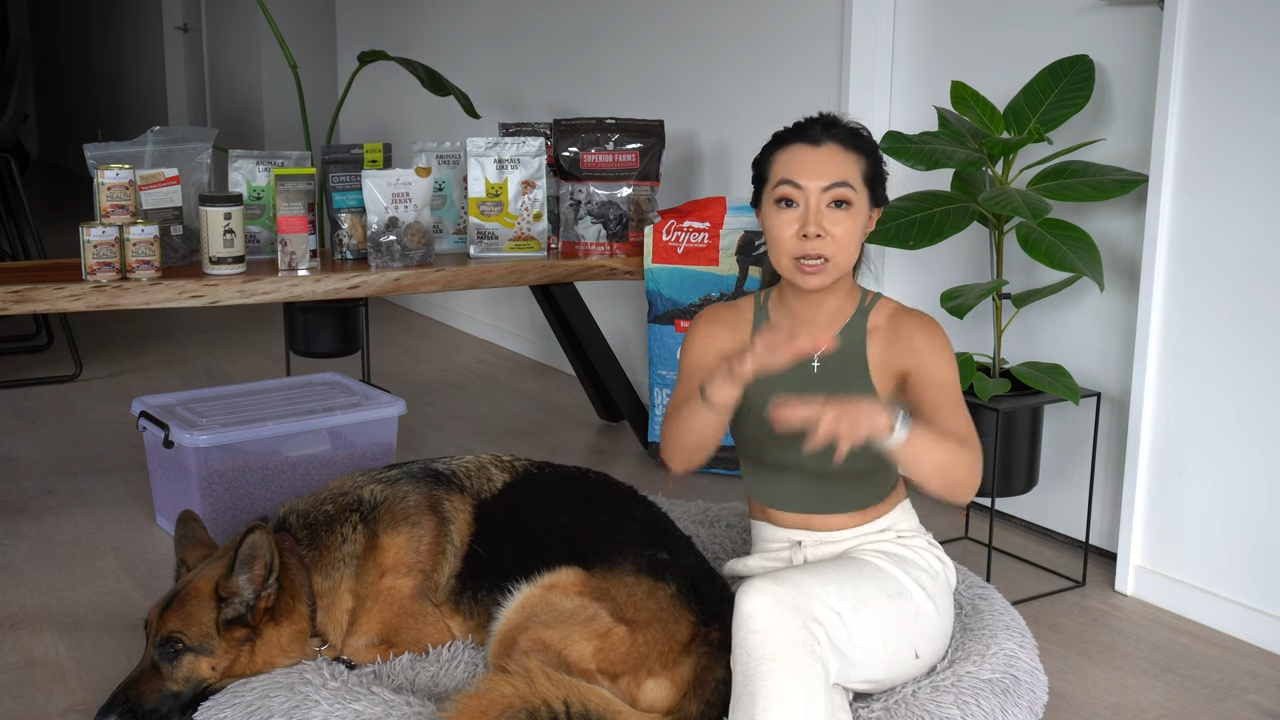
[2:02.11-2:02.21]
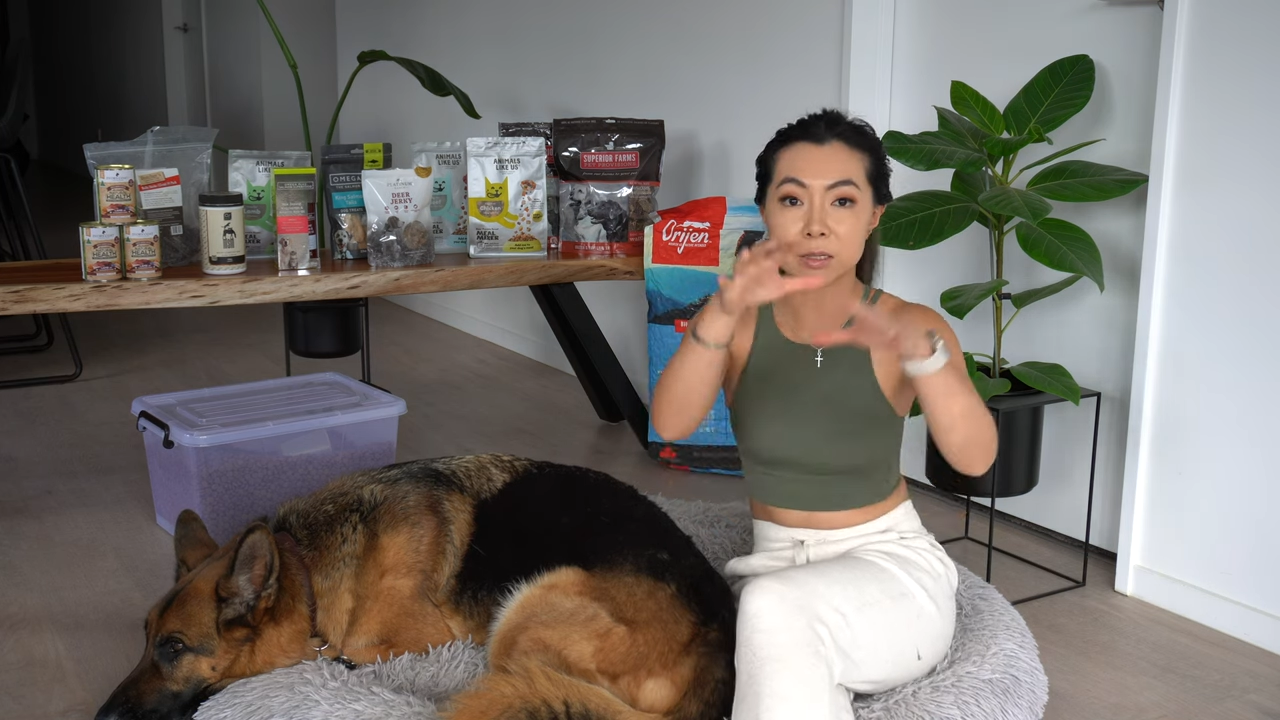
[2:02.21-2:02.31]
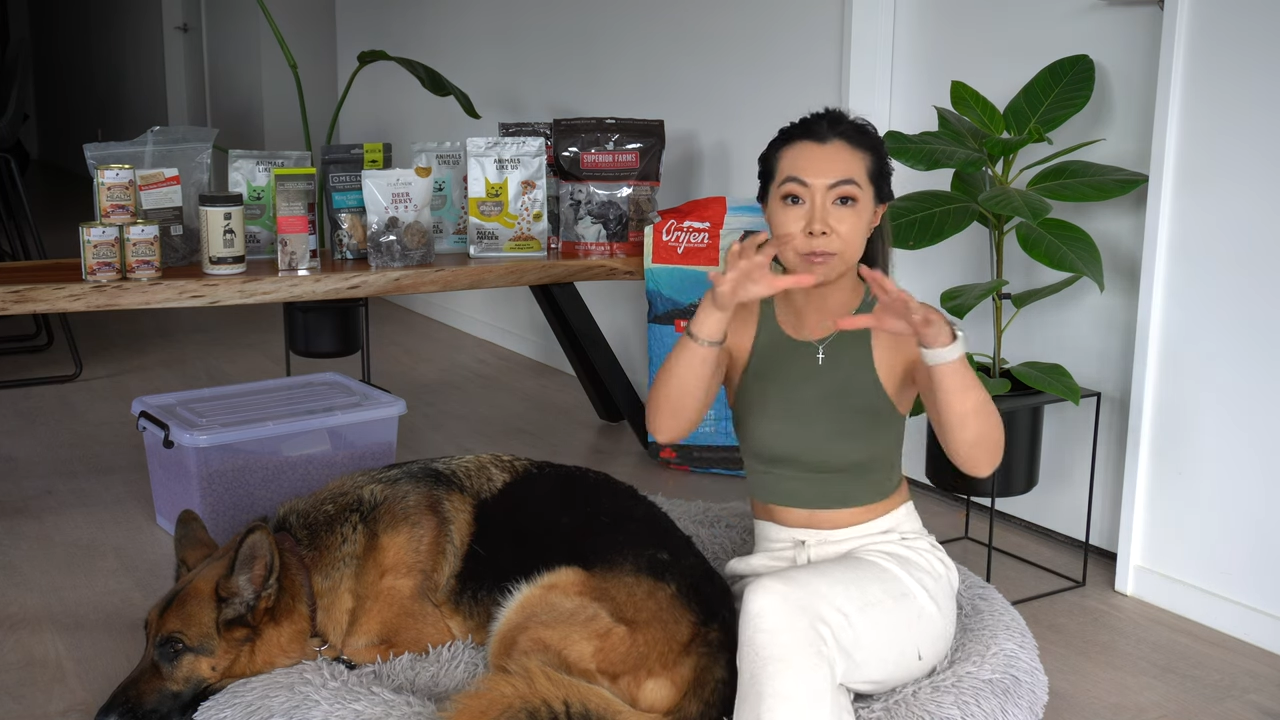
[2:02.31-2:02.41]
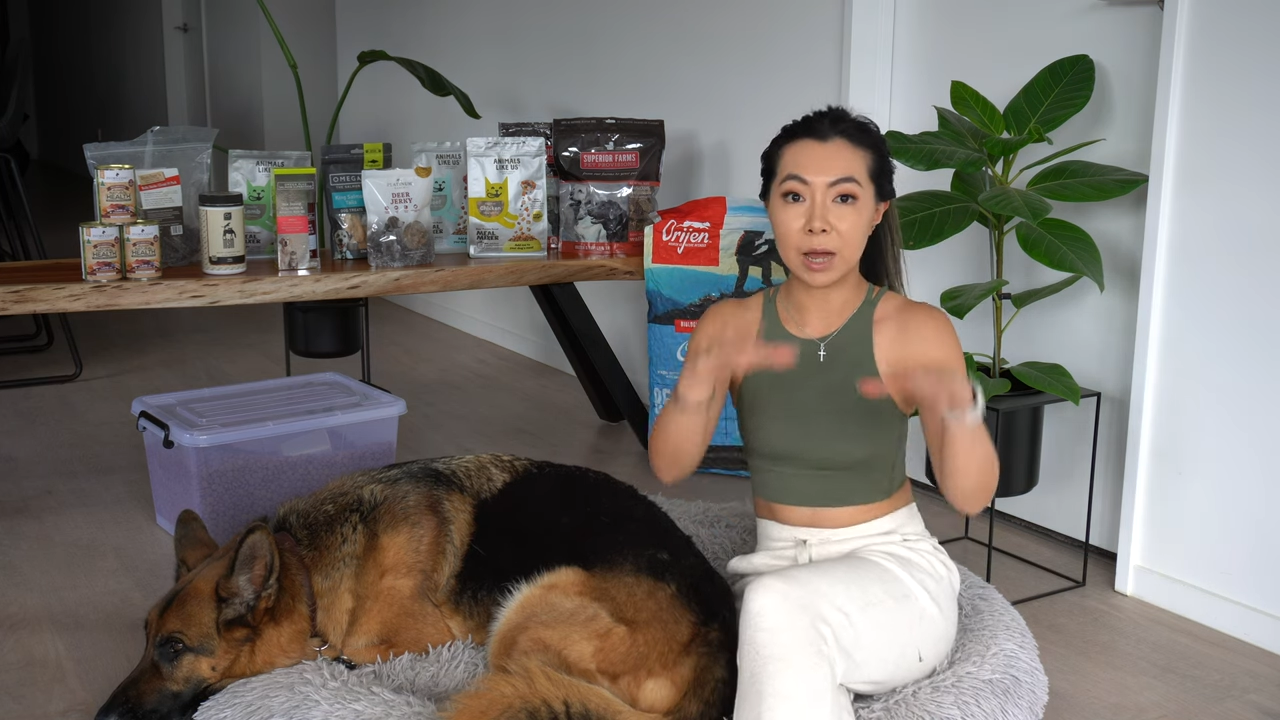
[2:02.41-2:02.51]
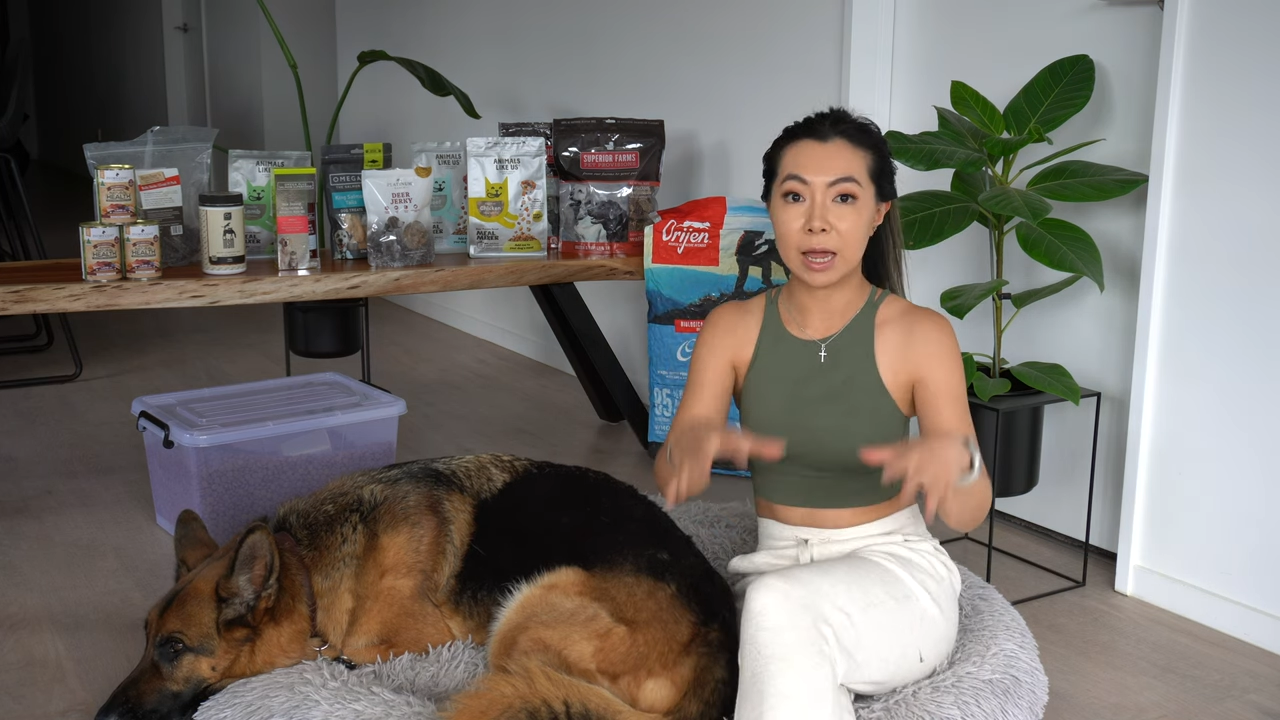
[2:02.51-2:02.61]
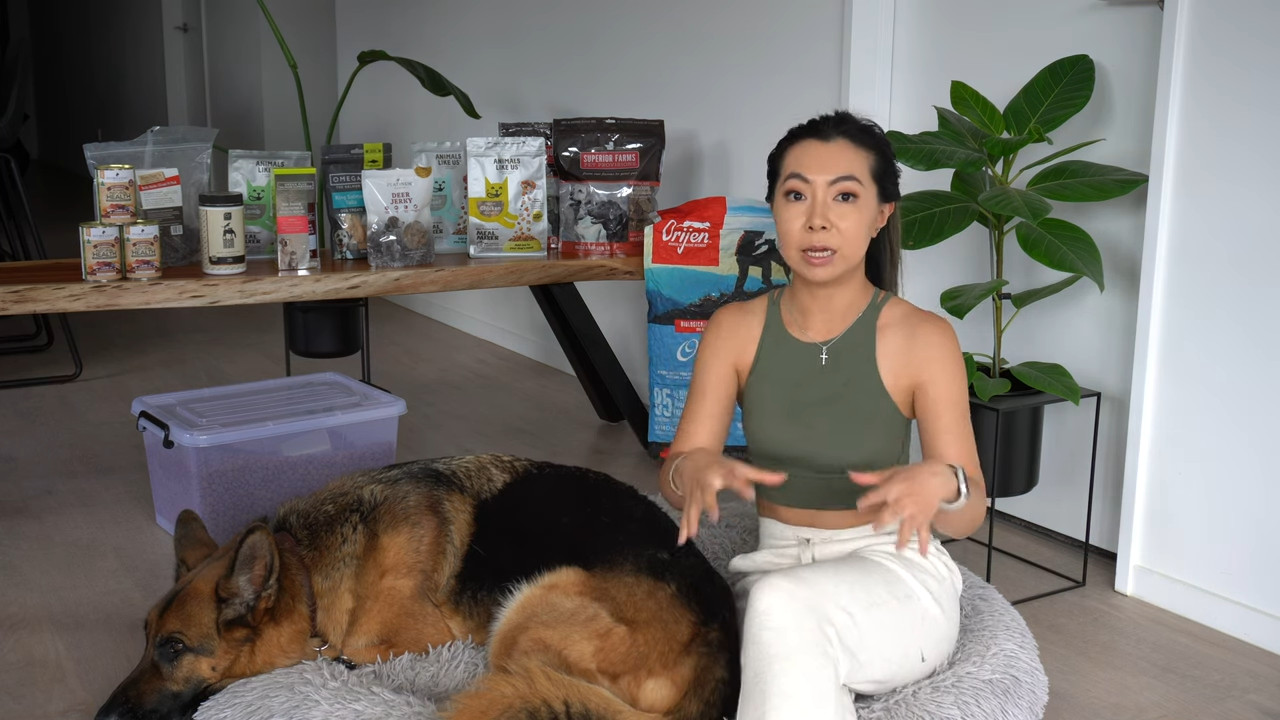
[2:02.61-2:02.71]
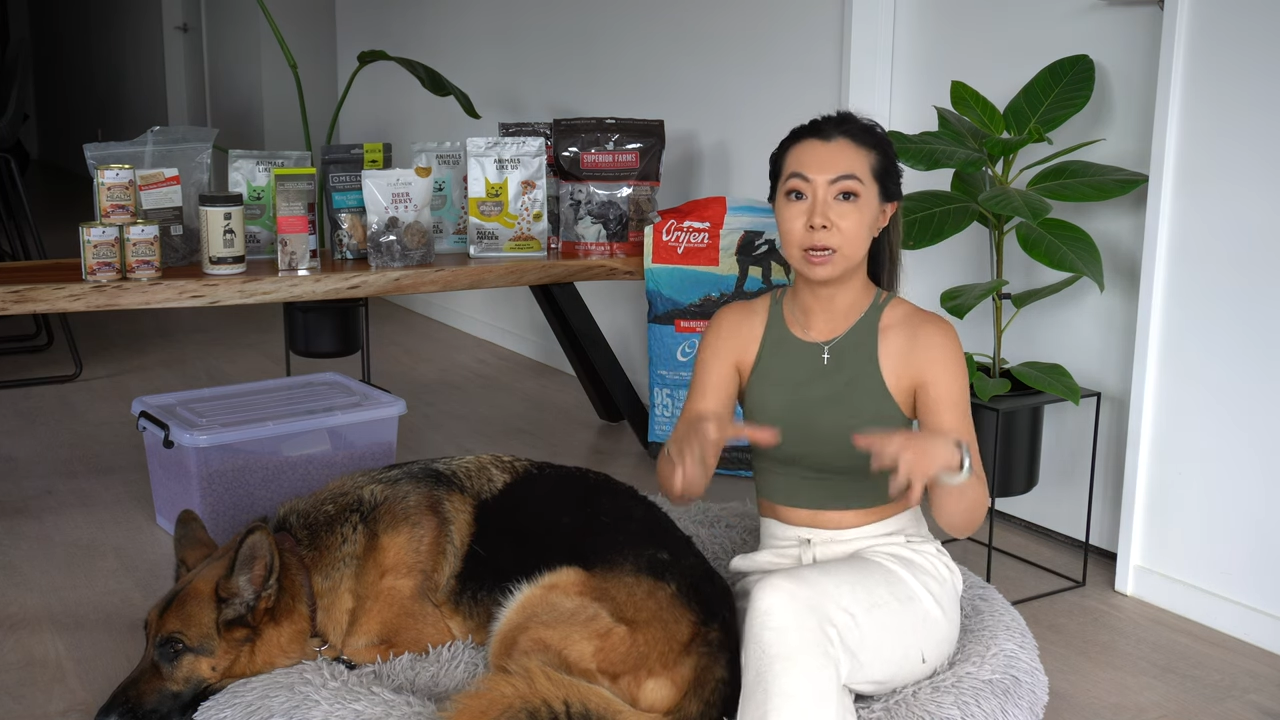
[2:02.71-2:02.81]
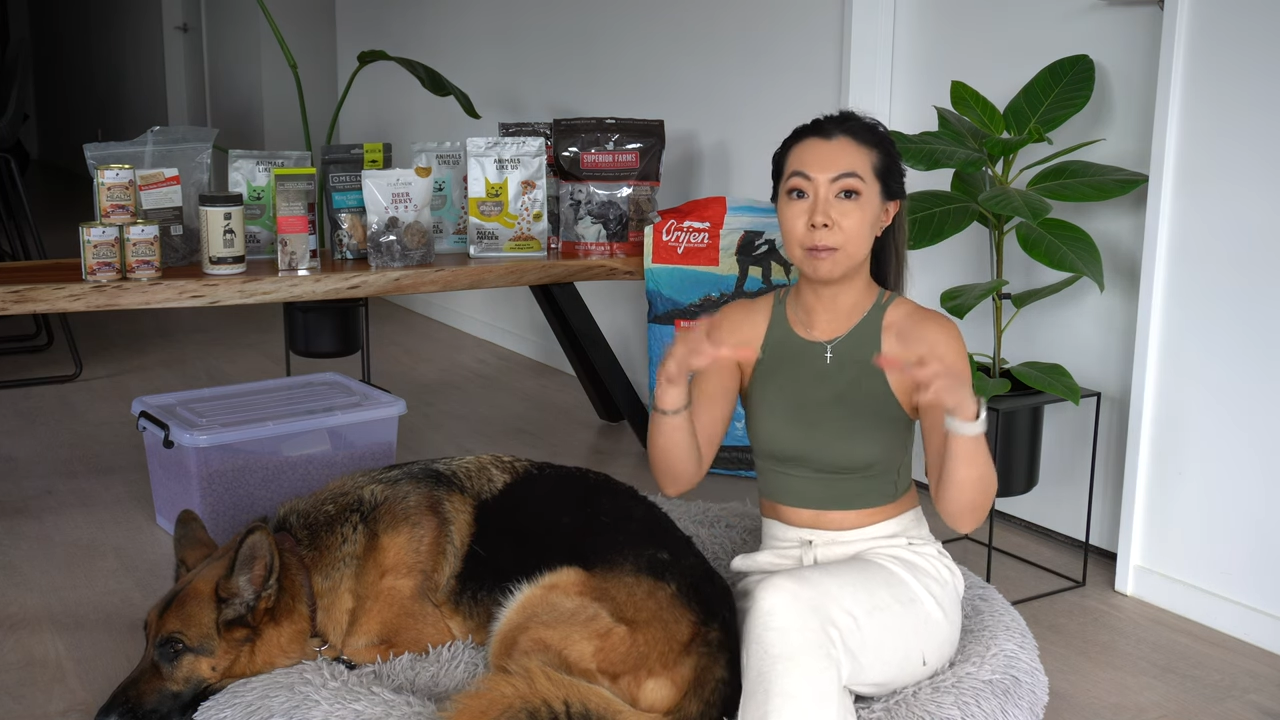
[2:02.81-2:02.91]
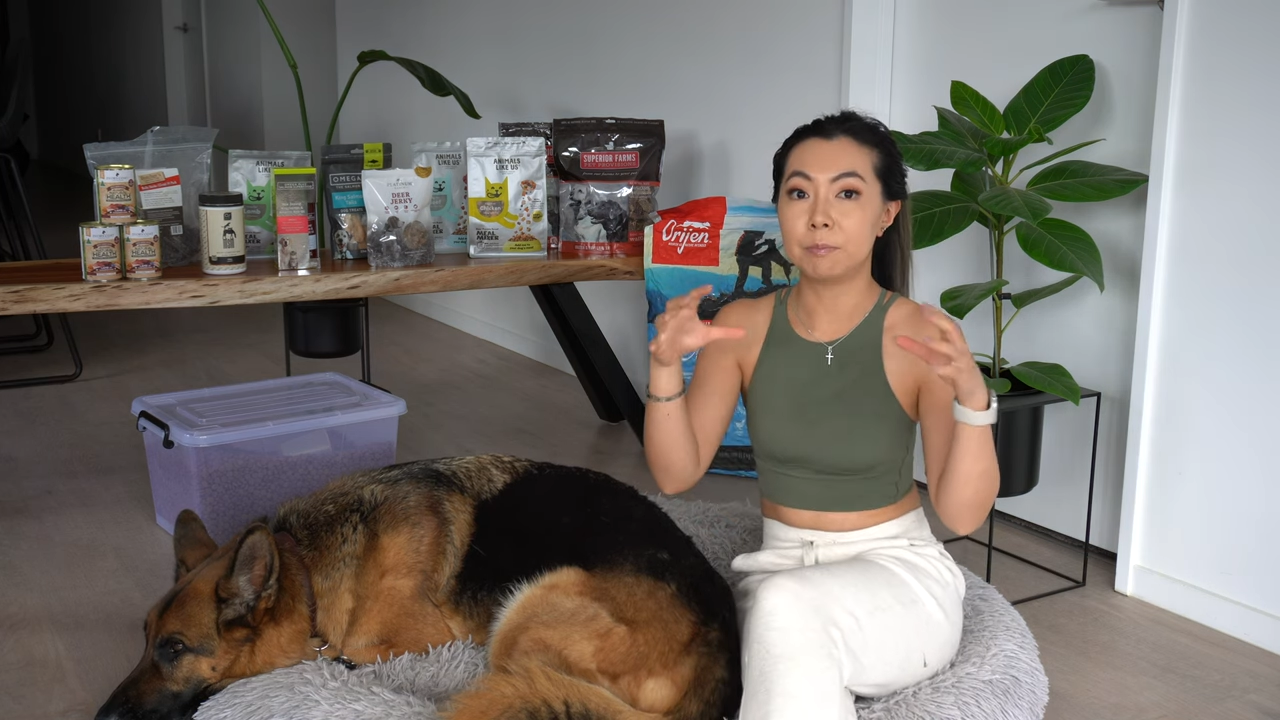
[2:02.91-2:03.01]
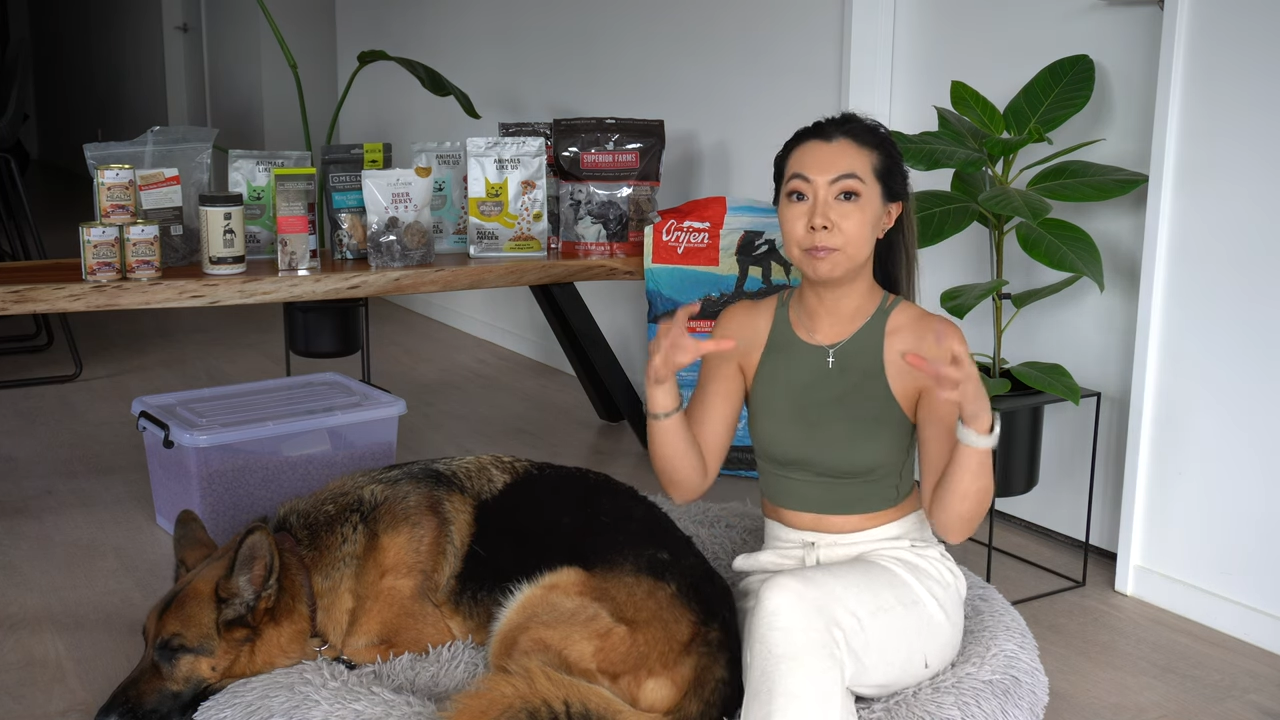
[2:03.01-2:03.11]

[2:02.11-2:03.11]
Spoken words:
his main